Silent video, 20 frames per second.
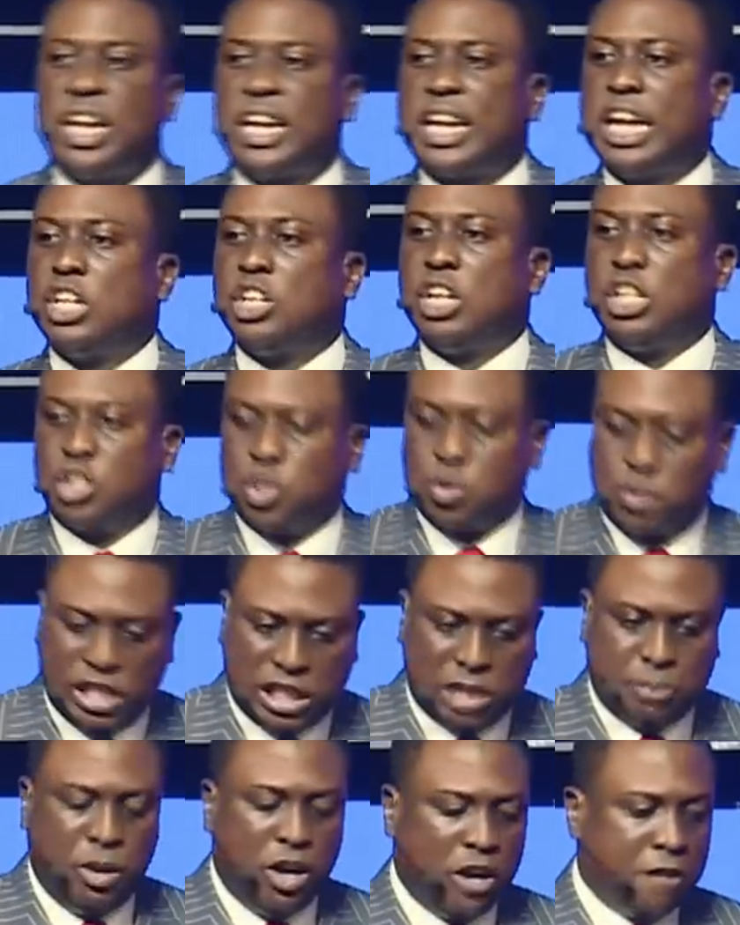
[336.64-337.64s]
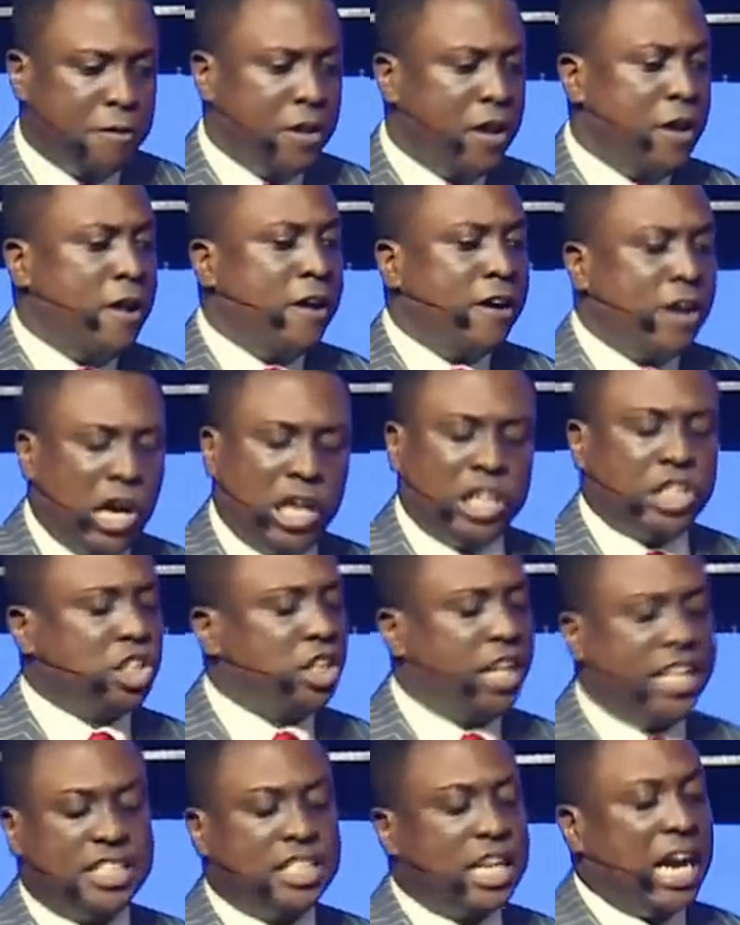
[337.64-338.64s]
cannot respond. God
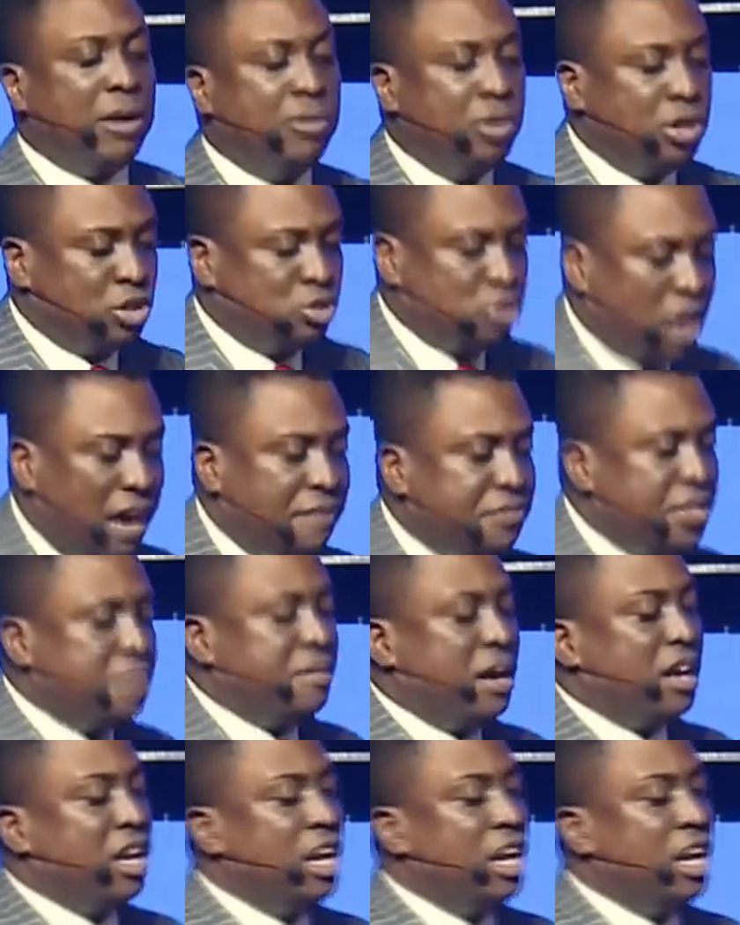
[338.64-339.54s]
says, I will drive them out